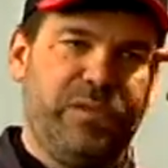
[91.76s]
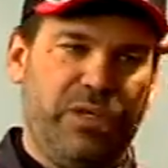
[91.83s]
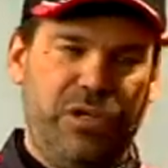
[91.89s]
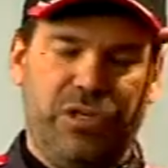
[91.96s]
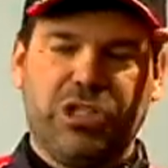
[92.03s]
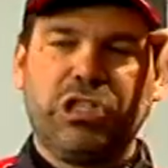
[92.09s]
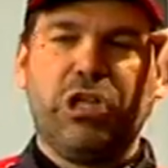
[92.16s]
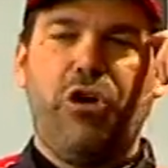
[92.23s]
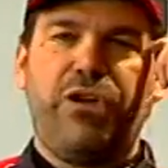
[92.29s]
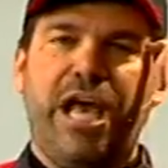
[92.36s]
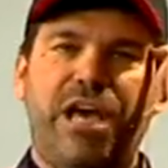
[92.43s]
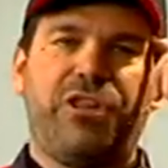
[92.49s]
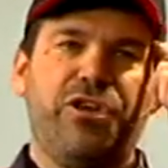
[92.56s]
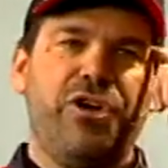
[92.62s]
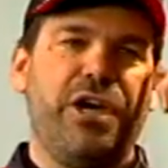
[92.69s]
your slow
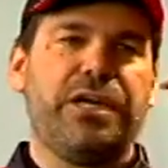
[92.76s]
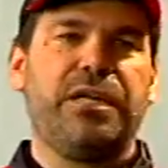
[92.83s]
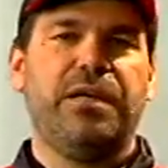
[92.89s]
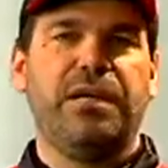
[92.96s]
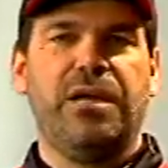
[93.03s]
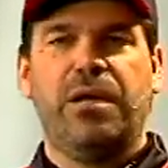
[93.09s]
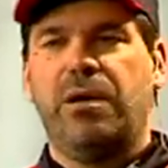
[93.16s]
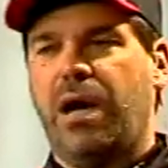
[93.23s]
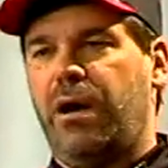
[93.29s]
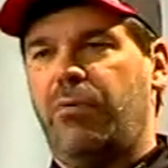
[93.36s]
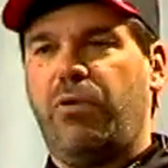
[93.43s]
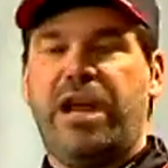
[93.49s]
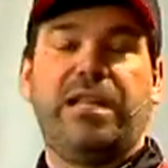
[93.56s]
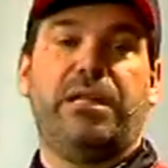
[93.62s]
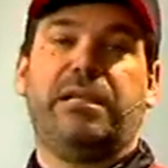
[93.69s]
death hook. Uh,
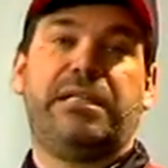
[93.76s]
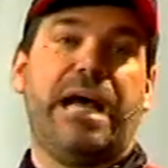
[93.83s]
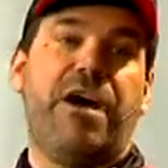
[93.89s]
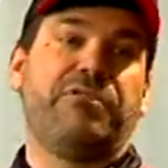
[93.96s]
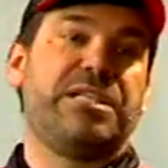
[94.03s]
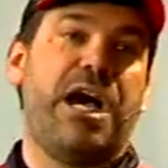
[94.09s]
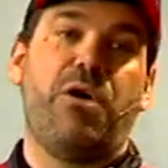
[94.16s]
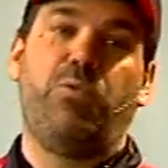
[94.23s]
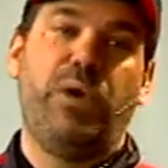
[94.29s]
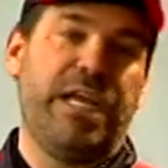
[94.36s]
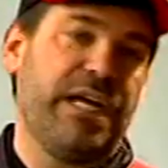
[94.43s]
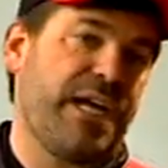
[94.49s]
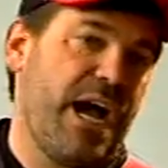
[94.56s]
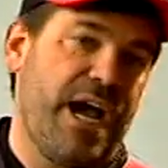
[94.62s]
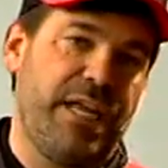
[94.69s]
right in the downtown
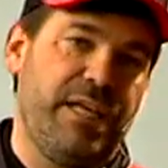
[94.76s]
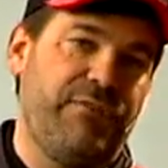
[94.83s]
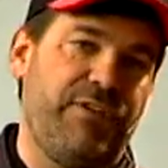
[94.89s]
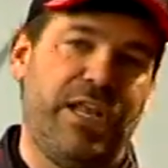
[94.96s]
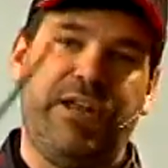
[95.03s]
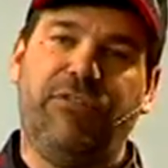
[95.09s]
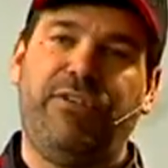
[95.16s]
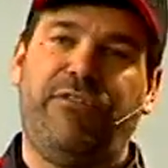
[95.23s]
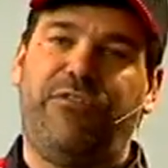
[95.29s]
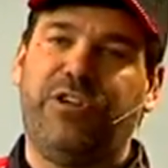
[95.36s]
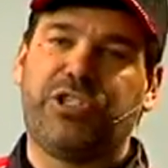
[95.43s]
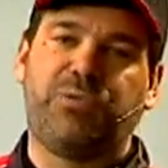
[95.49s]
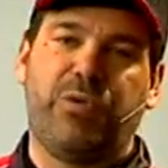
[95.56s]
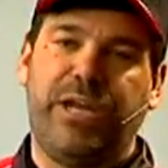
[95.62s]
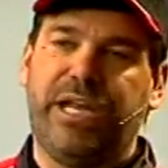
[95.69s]
Winneconne, if any of you
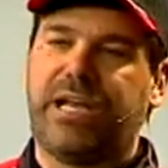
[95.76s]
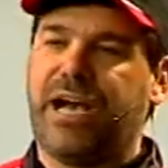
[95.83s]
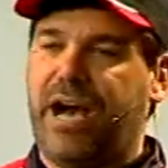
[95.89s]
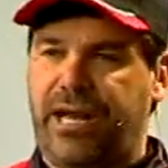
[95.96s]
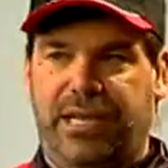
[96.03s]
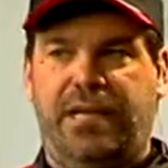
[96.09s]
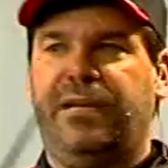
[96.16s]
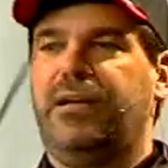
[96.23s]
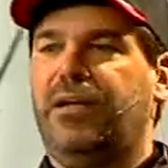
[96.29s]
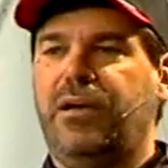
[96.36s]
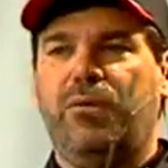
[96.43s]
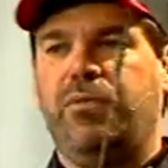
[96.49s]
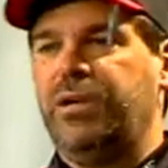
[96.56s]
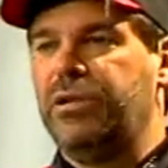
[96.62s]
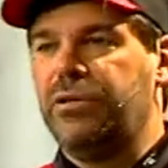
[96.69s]
fish Winneconne,
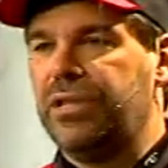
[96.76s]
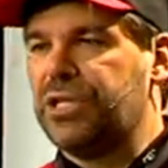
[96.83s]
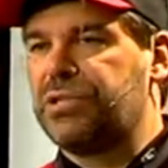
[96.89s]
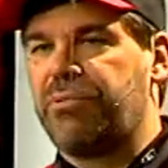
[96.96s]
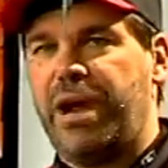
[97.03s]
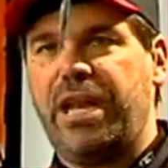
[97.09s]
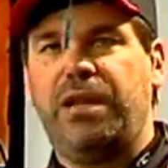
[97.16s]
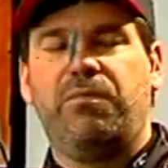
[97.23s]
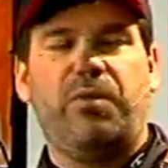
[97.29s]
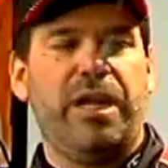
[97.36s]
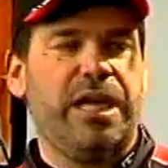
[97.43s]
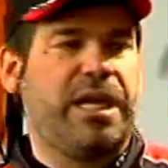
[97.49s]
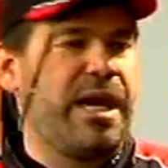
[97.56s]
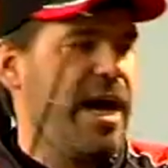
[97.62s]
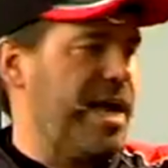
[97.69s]
we do this right in
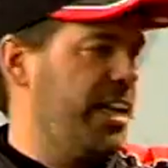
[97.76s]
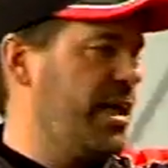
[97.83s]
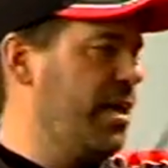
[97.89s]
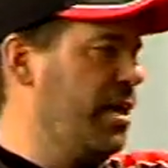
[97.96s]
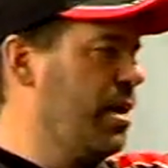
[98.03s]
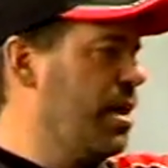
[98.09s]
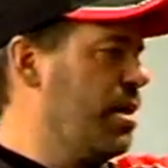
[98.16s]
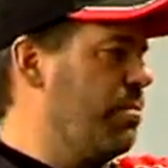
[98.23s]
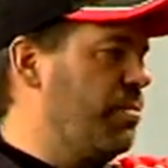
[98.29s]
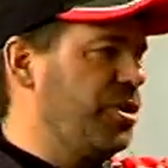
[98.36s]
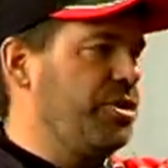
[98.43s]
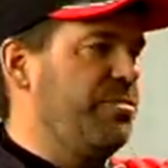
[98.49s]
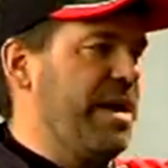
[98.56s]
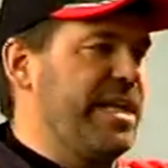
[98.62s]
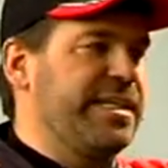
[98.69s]
Winneconne. But
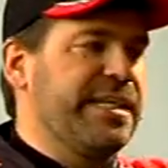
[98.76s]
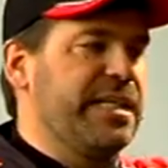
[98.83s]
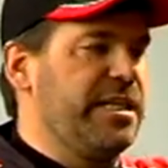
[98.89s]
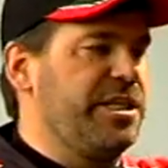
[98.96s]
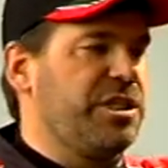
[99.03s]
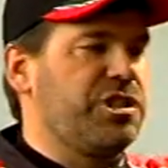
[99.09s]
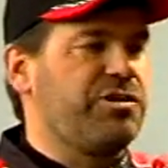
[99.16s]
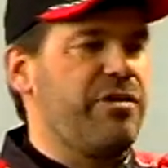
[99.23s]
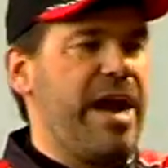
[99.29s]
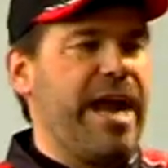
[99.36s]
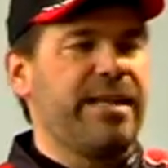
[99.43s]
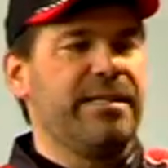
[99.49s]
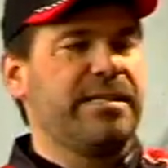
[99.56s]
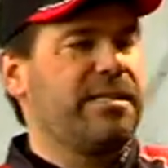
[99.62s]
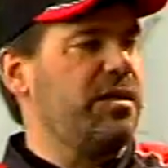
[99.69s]
you basically just
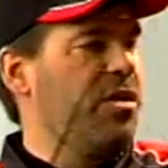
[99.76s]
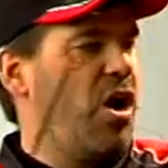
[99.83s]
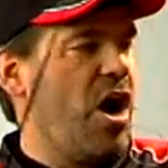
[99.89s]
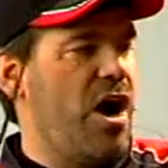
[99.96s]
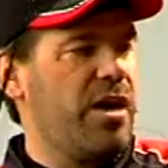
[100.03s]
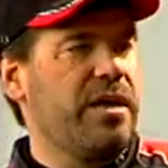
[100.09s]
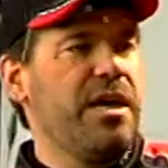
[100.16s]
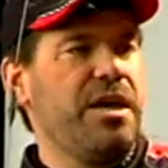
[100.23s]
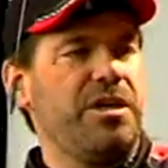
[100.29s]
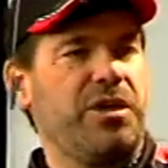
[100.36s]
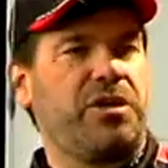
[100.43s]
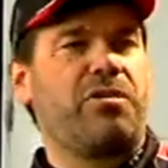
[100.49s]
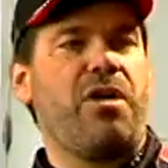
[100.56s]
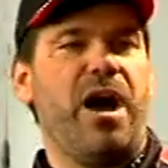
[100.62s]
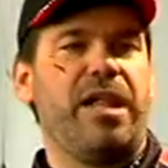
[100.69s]
drag this along, your
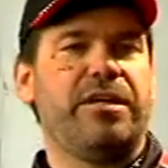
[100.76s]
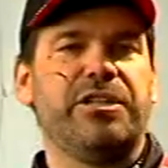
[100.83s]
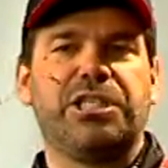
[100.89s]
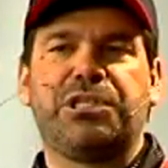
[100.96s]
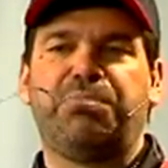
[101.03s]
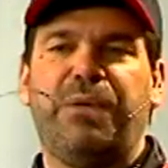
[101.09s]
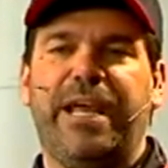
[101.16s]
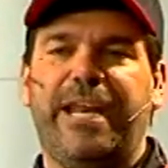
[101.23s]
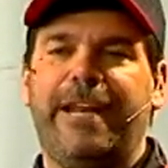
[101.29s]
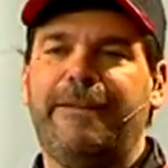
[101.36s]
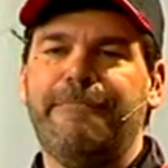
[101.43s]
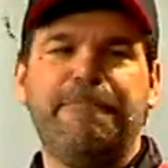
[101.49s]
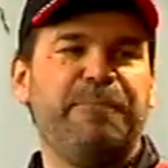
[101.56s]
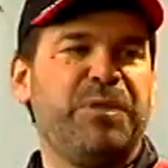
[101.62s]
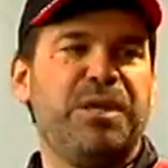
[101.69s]
crawler is
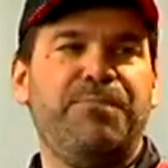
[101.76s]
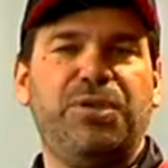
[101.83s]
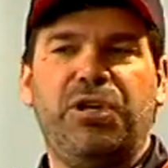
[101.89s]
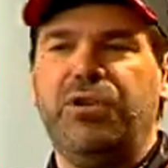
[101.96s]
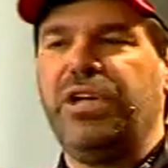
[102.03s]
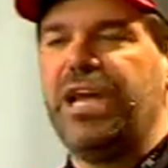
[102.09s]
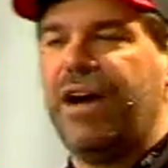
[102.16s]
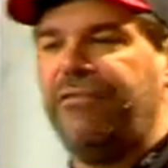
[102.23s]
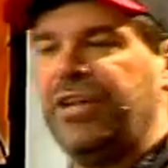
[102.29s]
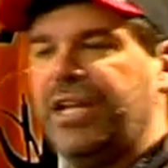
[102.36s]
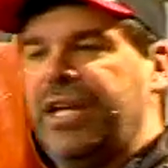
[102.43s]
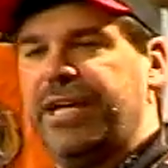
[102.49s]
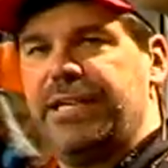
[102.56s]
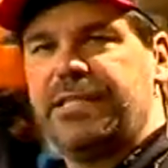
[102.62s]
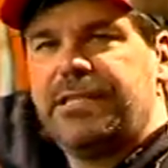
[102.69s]
spinning. The beauty of it
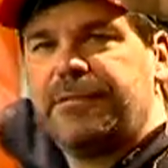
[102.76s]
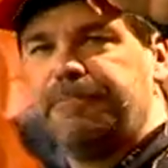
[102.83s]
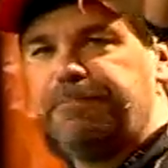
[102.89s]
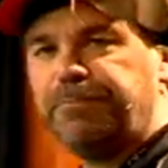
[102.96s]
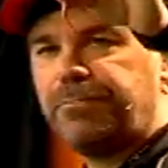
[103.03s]
is,